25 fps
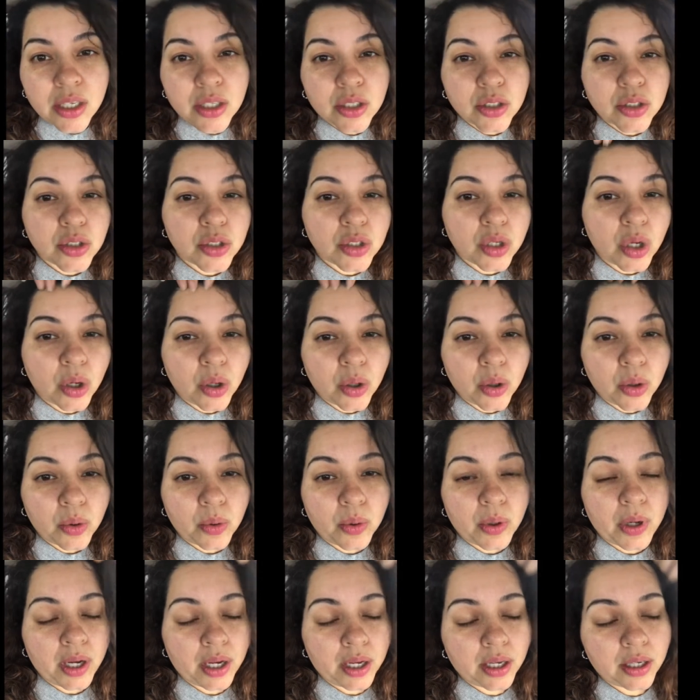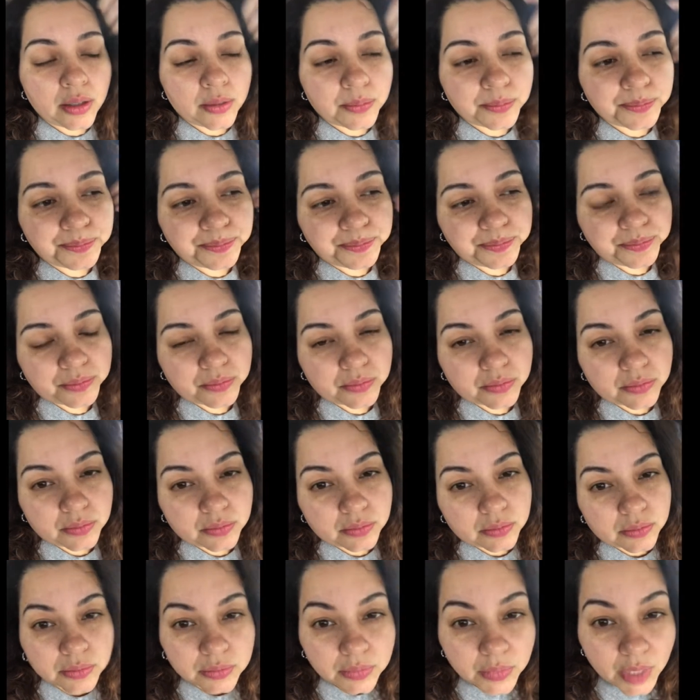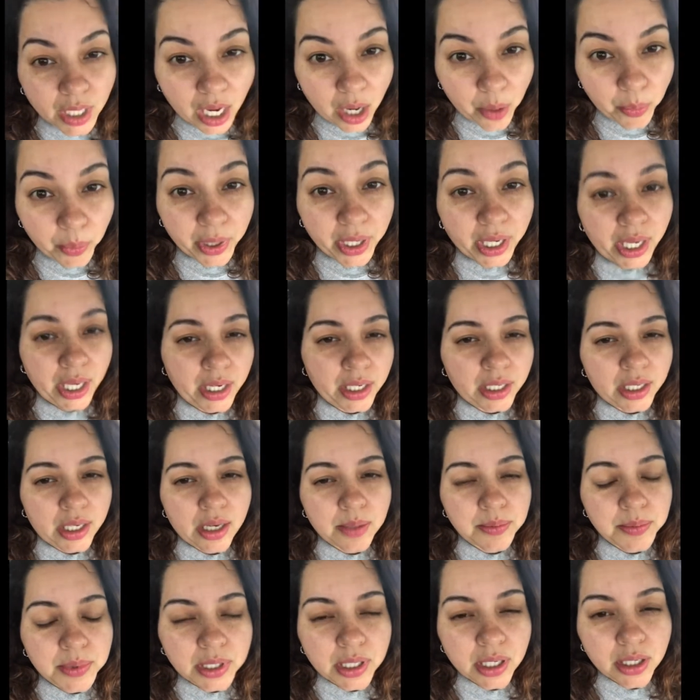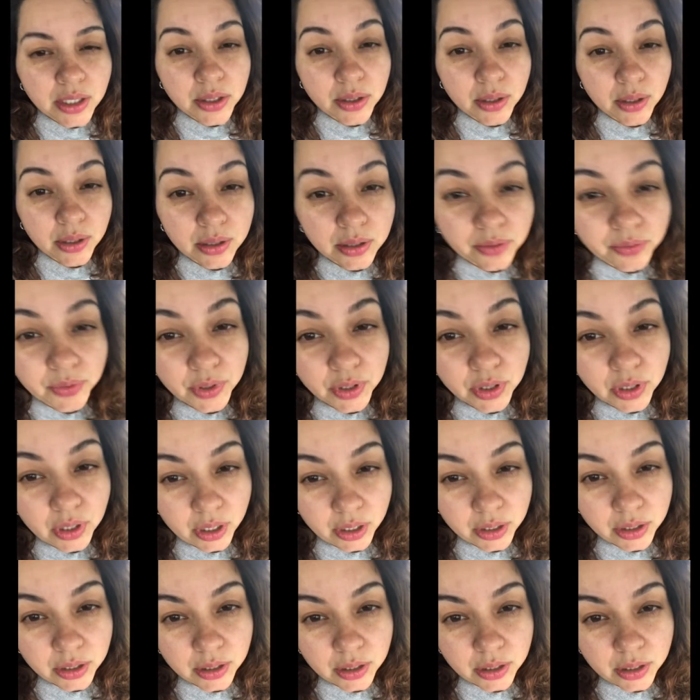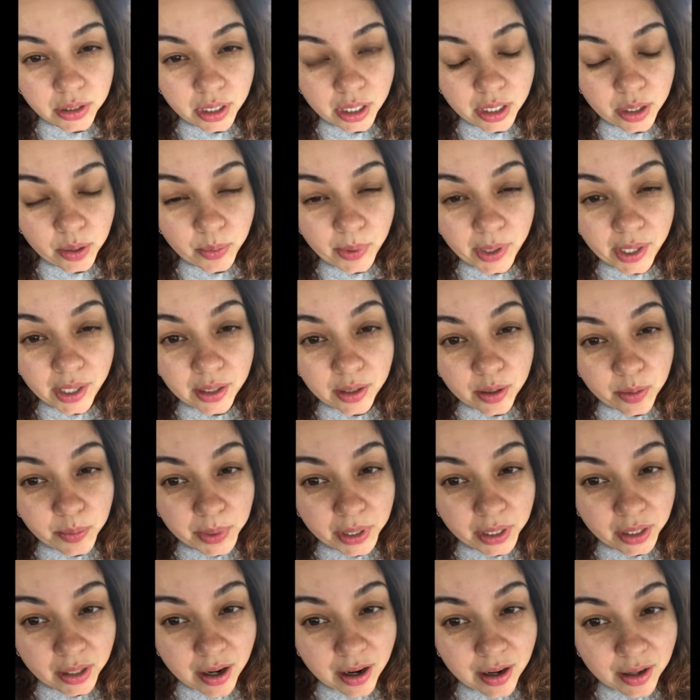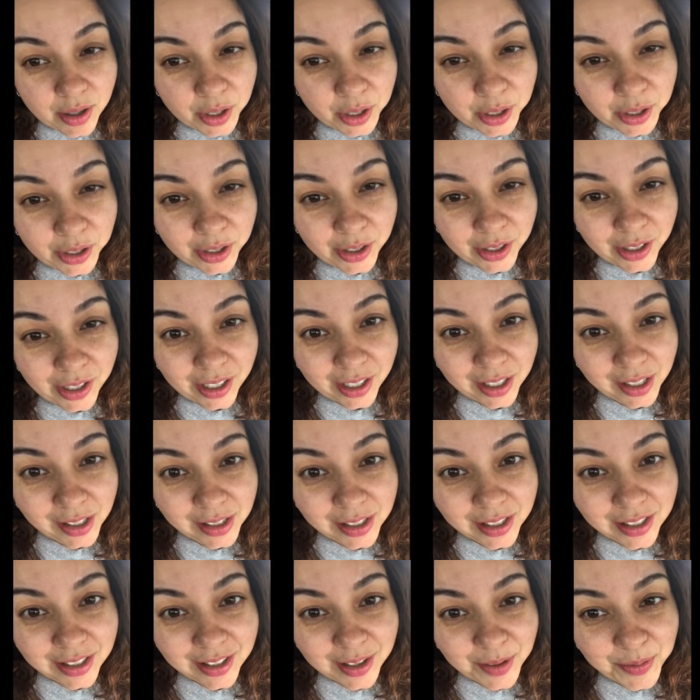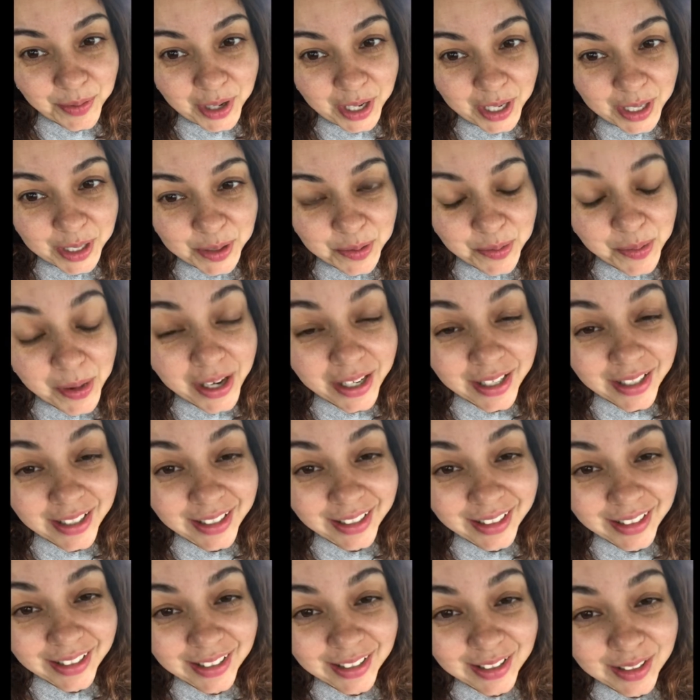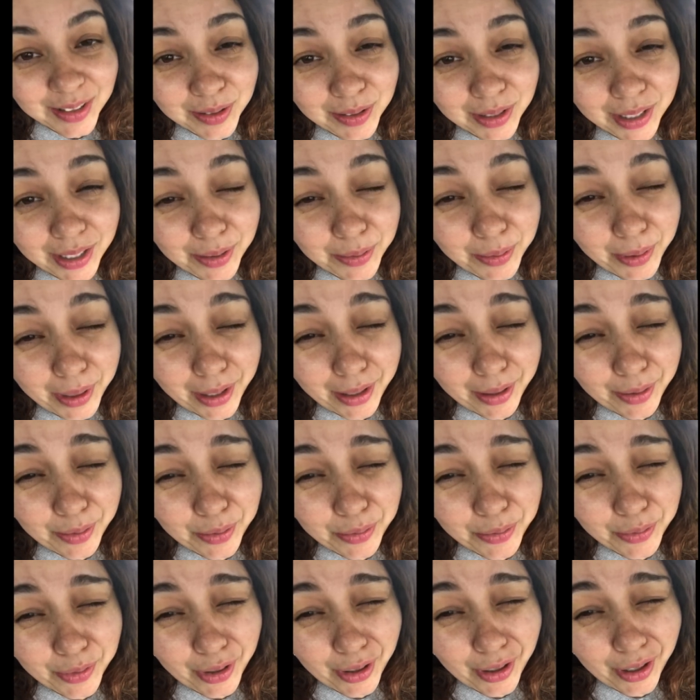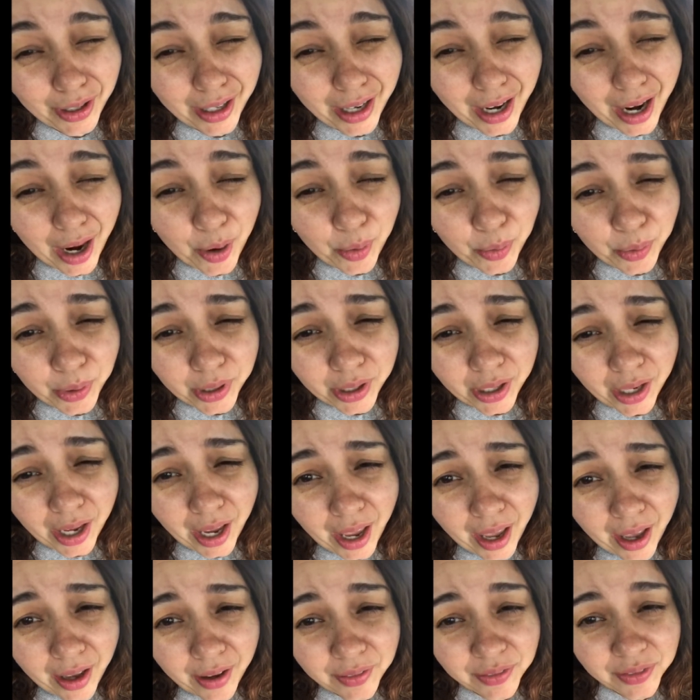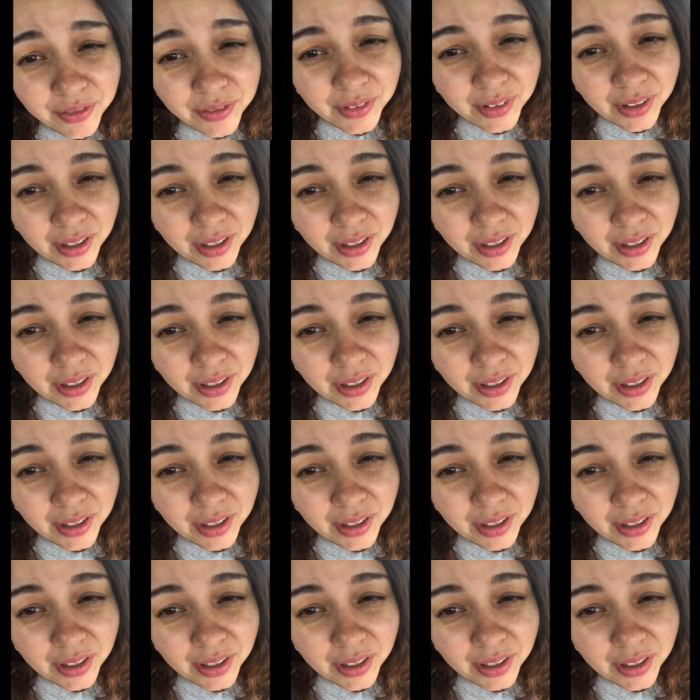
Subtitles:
So, I went ahead and kept it. I saw a different doctor. I had to wait a little bit longer, I guess, because I'm not his patient. So, I had to wait over an hour and a half.